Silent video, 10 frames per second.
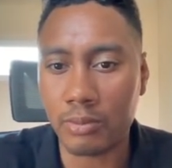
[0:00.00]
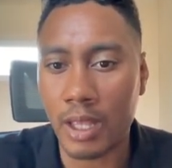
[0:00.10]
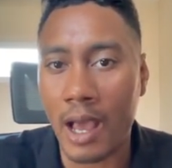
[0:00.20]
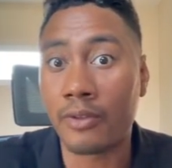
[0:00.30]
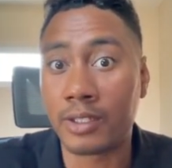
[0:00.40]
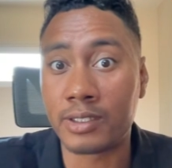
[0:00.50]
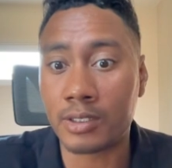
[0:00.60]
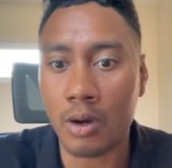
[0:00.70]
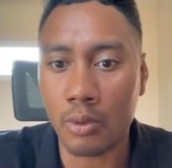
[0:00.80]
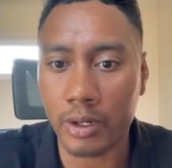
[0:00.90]
how this is
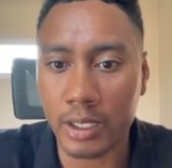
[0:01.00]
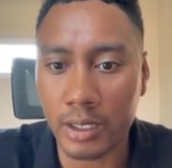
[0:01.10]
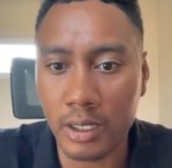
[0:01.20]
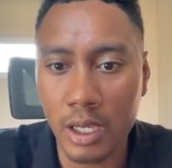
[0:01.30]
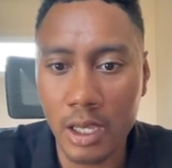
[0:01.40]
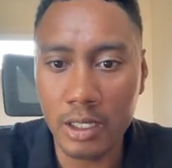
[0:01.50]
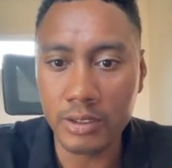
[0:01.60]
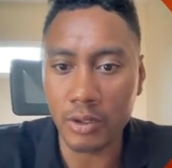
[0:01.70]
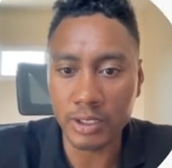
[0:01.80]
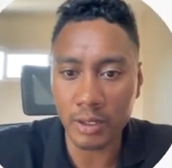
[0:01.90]
all working. So it's